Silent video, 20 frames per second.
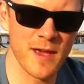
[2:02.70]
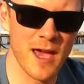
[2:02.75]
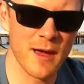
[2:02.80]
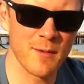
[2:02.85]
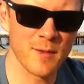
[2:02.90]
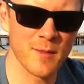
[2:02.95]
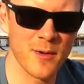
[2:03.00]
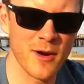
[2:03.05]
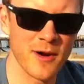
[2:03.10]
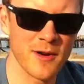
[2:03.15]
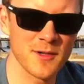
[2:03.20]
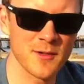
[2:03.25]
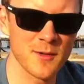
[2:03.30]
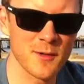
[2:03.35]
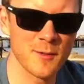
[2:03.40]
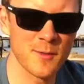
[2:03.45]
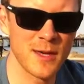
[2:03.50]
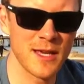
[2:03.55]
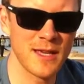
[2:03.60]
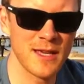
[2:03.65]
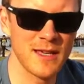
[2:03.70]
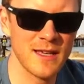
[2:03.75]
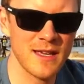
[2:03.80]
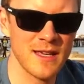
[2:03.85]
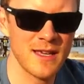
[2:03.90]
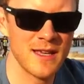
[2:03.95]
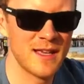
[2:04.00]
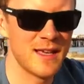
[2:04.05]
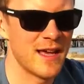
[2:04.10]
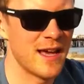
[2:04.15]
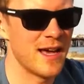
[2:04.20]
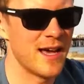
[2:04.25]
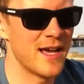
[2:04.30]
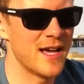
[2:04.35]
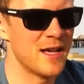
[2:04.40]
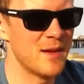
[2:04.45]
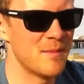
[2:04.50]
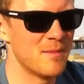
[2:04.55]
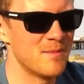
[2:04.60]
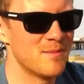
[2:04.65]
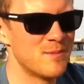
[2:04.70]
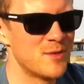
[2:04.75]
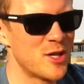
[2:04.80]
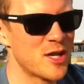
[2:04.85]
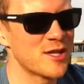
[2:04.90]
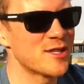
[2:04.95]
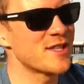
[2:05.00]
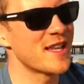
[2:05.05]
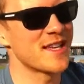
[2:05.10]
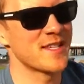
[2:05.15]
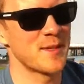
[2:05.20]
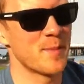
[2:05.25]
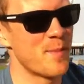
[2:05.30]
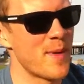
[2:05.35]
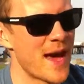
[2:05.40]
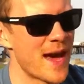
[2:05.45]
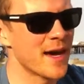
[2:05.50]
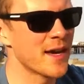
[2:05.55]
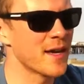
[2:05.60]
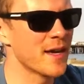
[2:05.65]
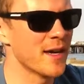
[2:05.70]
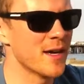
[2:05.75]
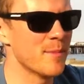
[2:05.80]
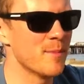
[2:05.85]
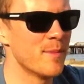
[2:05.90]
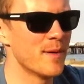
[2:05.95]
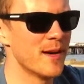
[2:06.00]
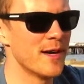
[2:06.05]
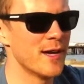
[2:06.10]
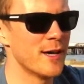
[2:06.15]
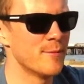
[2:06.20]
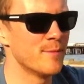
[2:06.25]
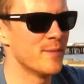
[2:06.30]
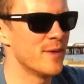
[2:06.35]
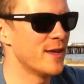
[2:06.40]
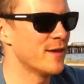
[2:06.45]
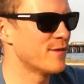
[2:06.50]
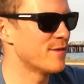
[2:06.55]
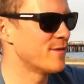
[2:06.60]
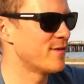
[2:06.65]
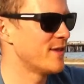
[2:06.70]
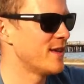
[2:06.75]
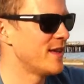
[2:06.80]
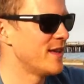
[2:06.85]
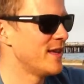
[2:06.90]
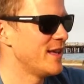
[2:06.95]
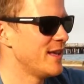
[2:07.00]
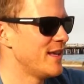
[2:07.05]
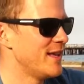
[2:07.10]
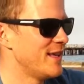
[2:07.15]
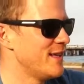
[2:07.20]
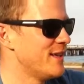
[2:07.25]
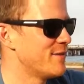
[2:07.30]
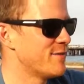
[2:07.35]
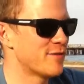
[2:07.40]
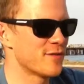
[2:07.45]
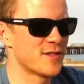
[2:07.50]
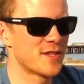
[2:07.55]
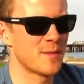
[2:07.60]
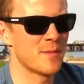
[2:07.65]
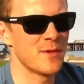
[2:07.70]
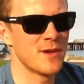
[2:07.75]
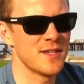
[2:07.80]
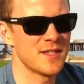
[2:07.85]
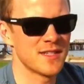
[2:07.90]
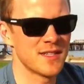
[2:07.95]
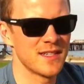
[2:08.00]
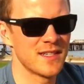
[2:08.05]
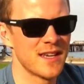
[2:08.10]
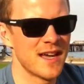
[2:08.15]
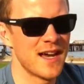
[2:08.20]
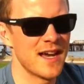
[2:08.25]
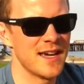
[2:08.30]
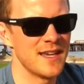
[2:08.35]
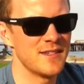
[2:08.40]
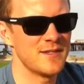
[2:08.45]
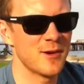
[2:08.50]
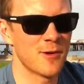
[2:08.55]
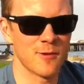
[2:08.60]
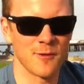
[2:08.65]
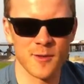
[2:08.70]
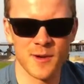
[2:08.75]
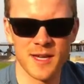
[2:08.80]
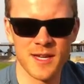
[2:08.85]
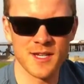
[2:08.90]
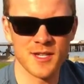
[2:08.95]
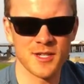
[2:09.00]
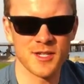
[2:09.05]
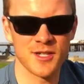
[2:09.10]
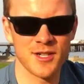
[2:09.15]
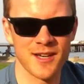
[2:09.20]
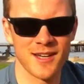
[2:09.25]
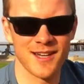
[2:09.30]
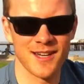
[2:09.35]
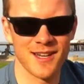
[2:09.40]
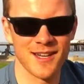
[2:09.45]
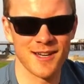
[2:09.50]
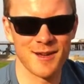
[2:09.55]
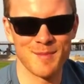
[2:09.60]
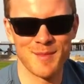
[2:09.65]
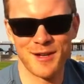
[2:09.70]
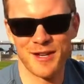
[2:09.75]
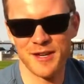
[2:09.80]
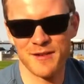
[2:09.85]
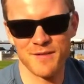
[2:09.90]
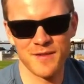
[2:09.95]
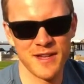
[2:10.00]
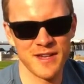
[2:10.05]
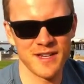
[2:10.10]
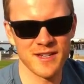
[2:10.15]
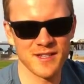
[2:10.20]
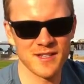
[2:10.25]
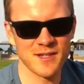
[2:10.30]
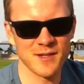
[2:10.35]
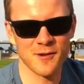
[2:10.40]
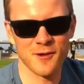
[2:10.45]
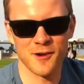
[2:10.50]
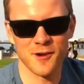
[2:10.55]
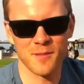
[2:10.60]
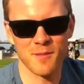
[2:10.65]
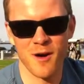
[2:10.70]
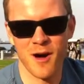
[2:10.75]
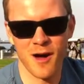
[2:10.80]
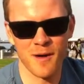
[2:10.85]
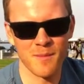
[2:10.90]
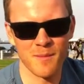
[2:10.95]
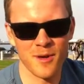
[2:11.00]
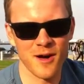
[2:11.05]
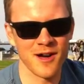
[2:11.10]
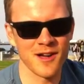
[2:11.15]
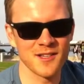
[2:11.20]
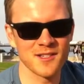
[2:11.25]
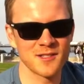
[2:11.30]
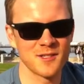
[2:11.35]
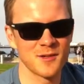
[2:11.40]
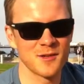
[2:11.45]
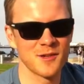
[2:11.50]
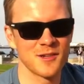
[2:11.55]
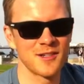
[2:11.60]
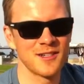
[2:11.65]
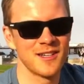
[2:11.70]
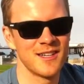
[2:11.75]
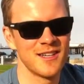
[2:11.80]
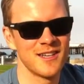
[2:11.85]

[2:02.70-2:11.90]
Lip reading: of Hammer bars with me, just as a backup. If for some reason I don't reach a convenience store or mom and pop store